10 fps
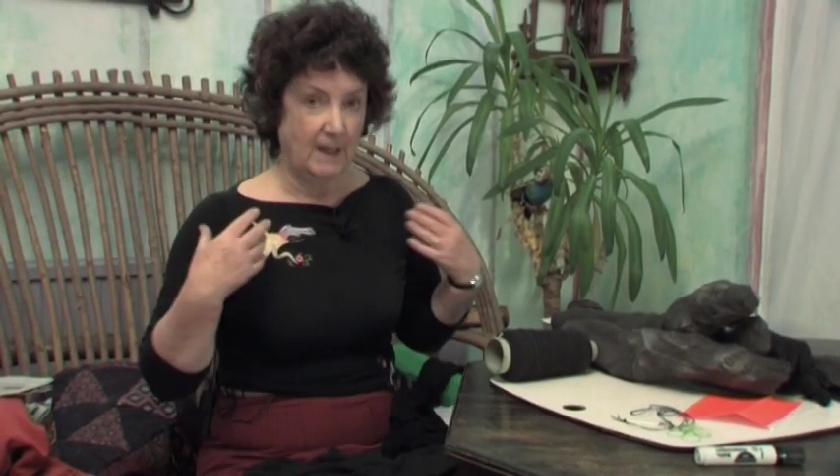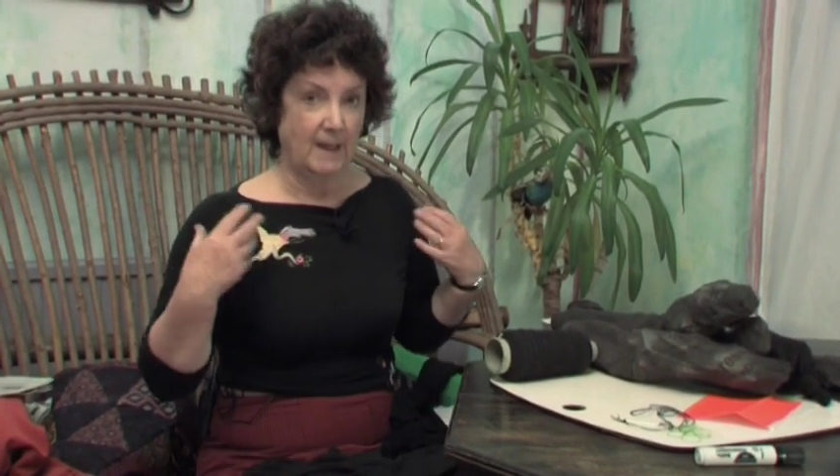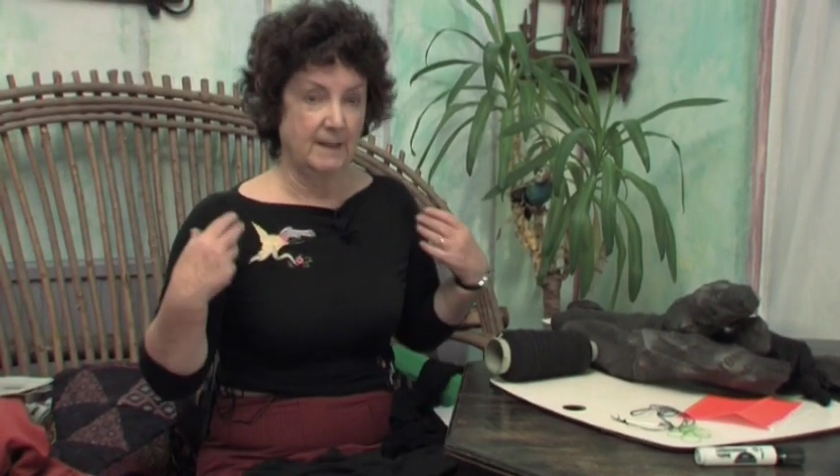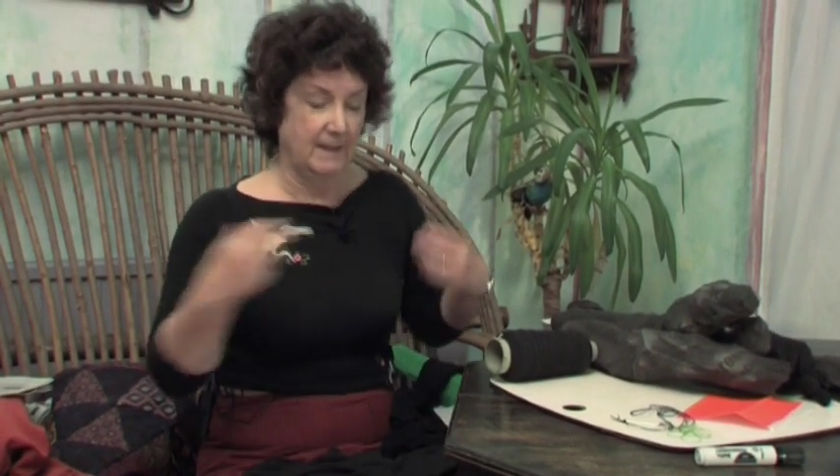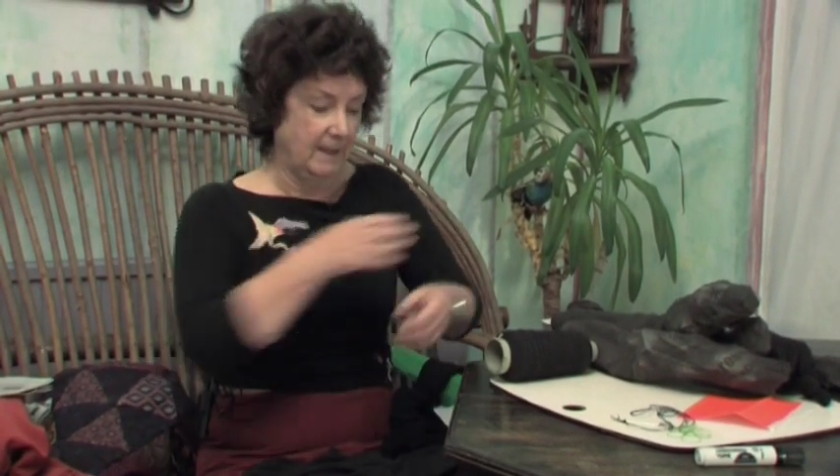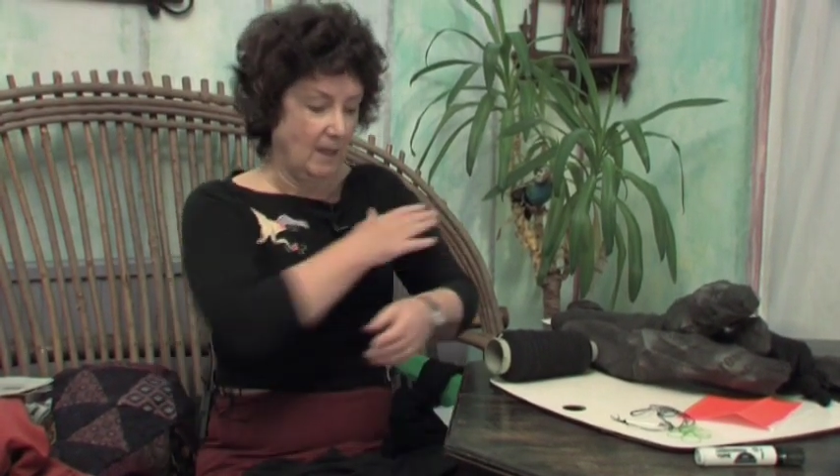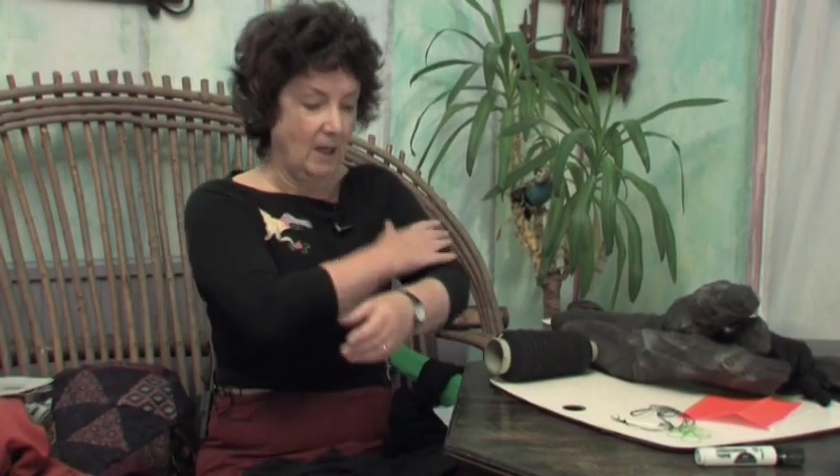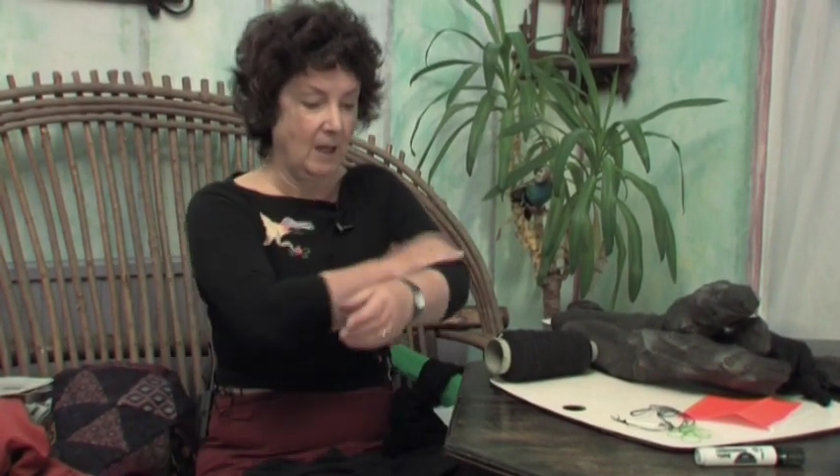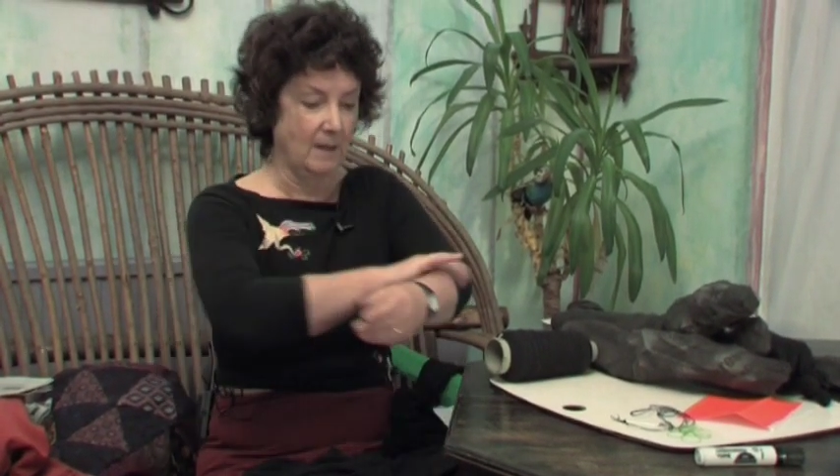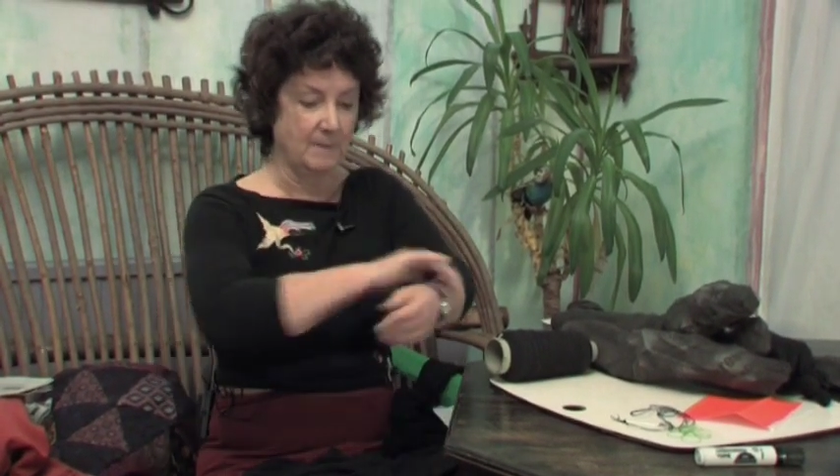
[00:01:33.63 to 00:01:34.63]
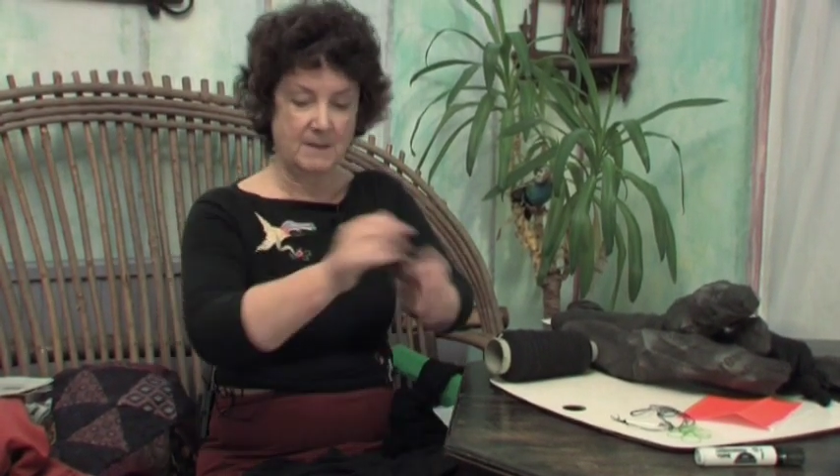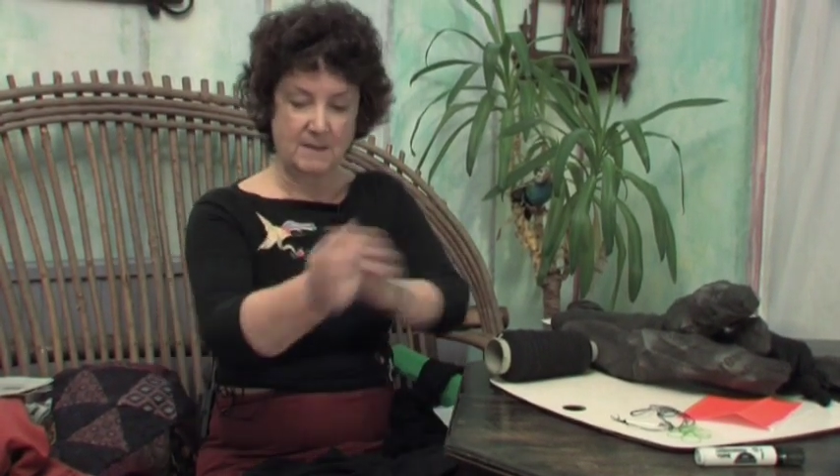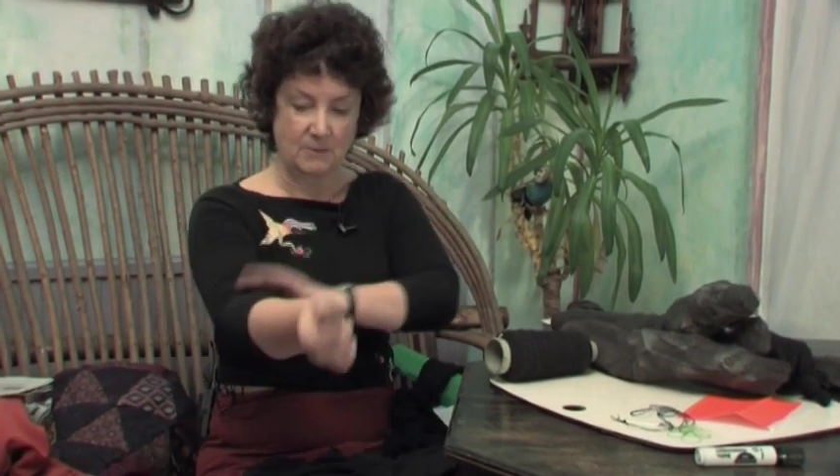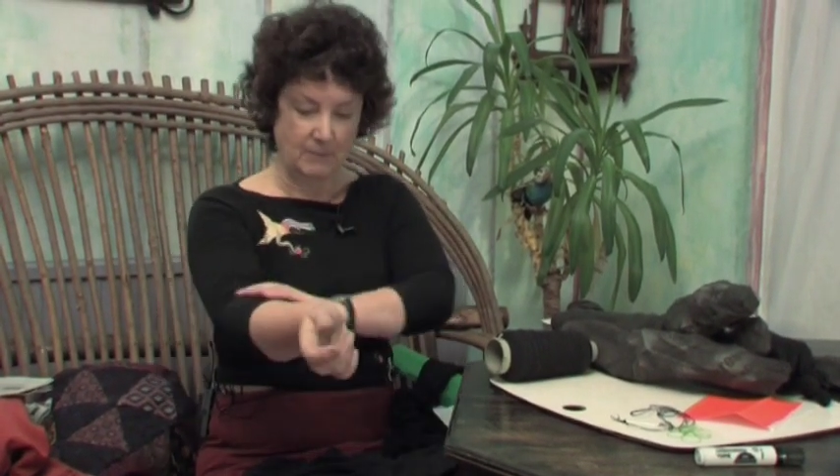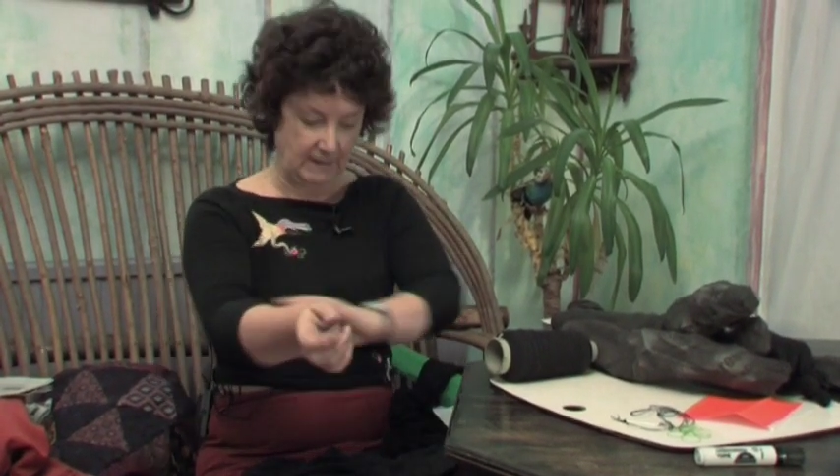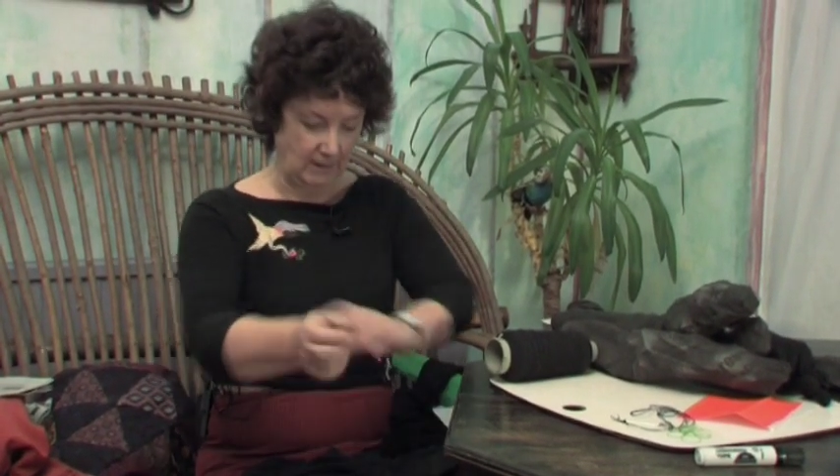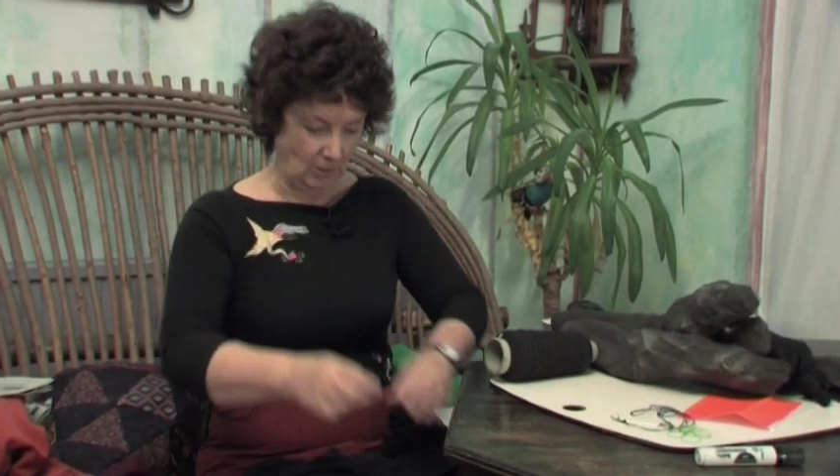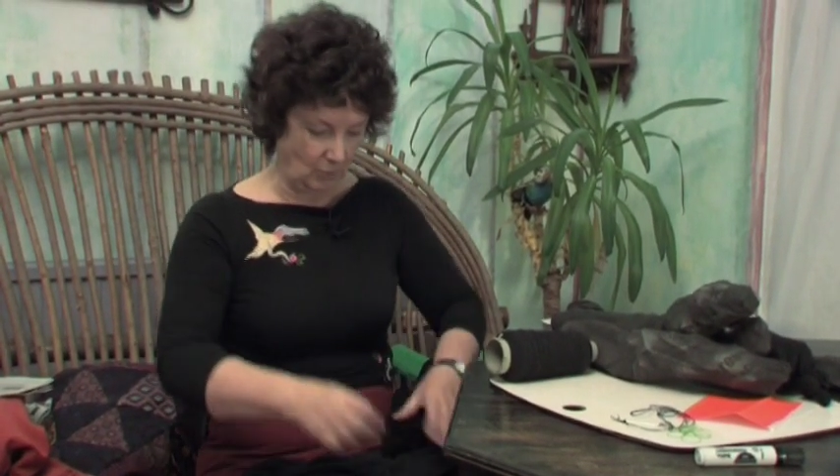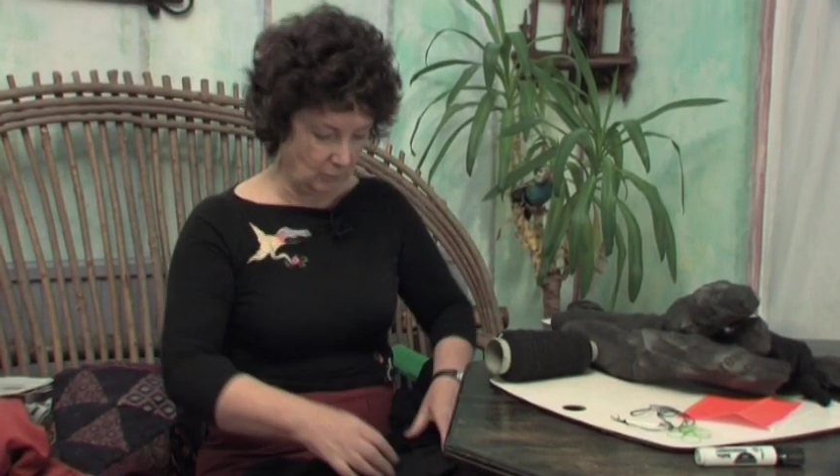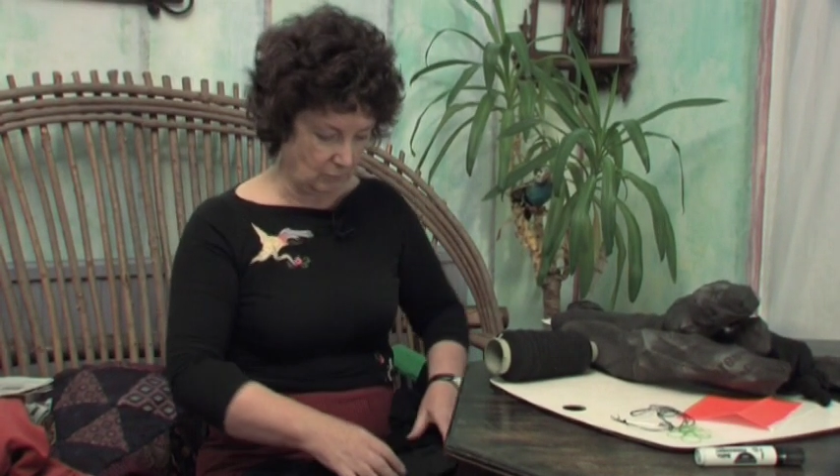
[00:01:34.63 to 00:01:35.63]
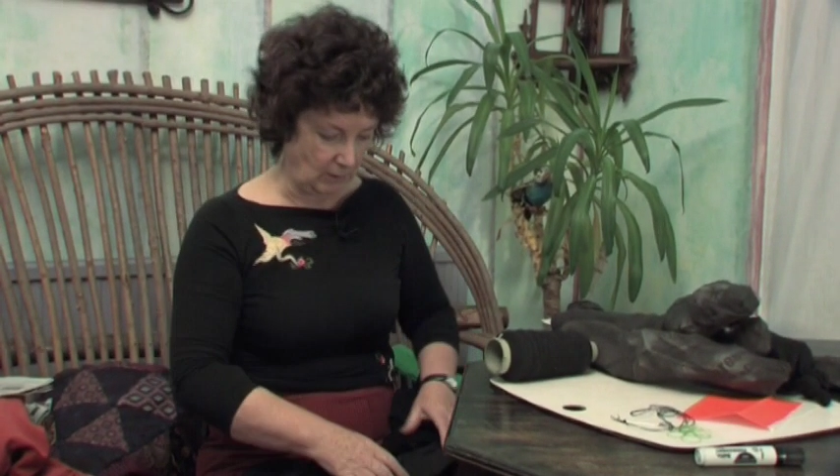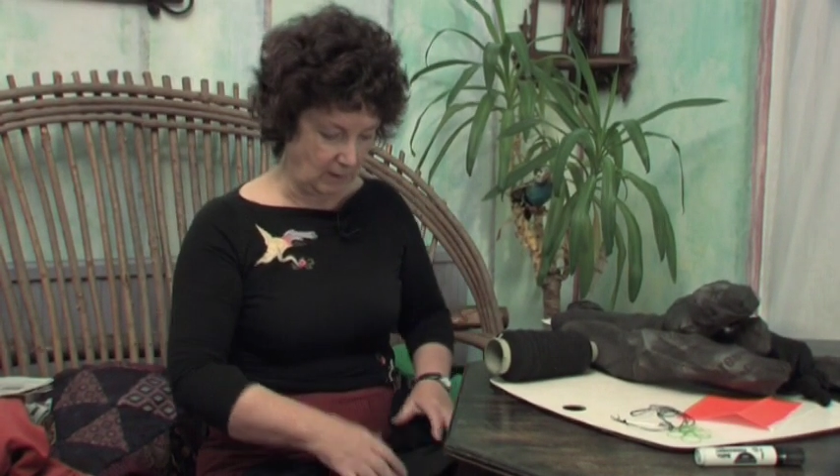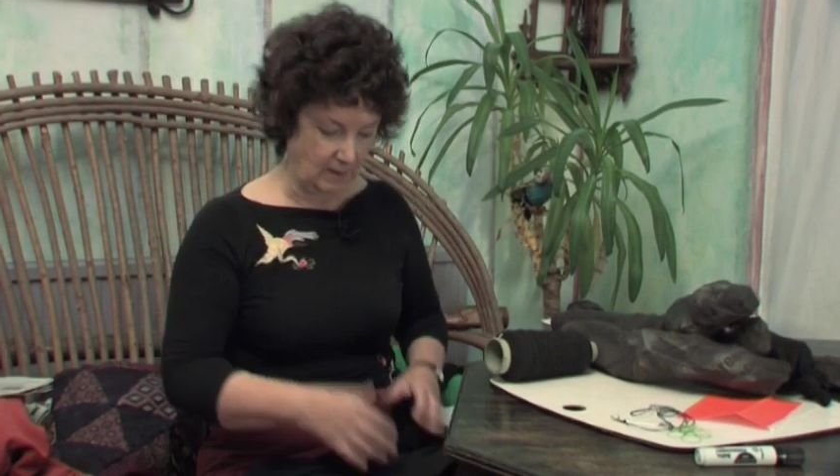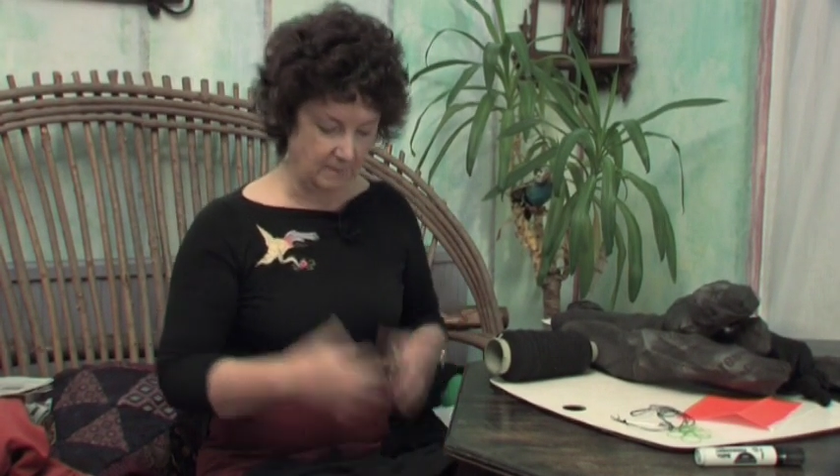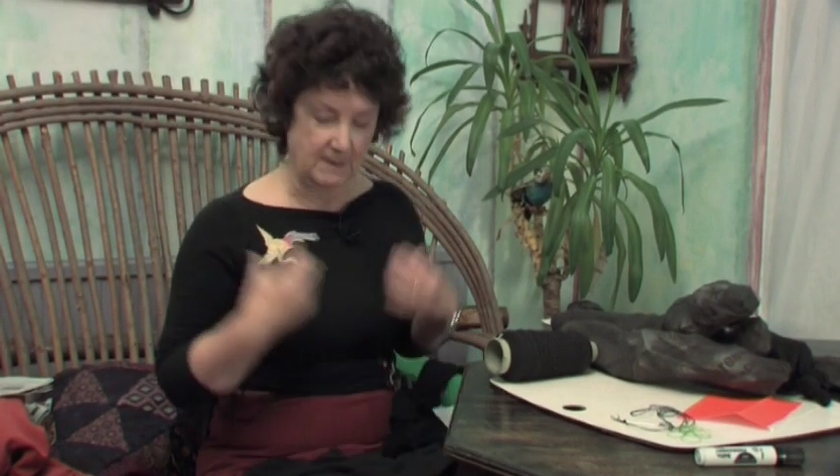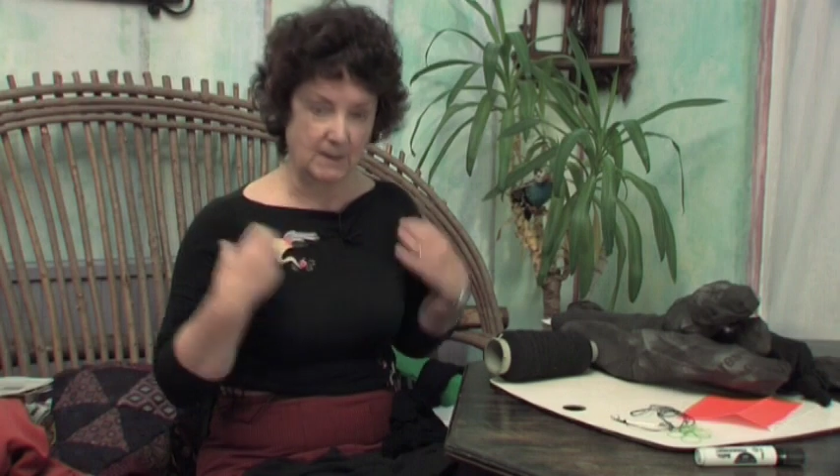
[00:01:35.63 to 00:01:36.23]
And the arms that are really your own arms,